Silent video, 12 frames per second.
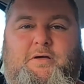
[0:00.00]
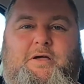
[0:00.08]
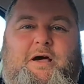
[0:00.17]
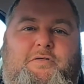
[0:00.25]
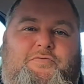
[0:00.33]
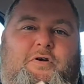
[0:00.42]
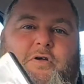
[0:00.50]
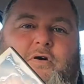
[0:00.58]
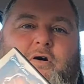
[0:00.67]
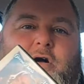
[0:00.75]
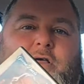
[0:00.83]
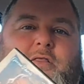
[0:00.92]

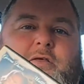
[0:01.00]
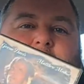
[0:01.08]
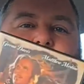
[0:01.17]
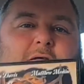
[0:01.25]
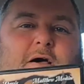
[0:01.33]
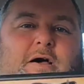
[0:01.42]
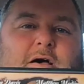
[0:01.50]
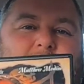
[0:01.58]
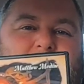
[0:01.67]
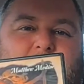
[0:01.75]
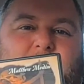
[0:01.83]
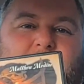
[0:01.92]
Cutthroat Island,
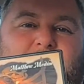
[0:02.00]
it's like a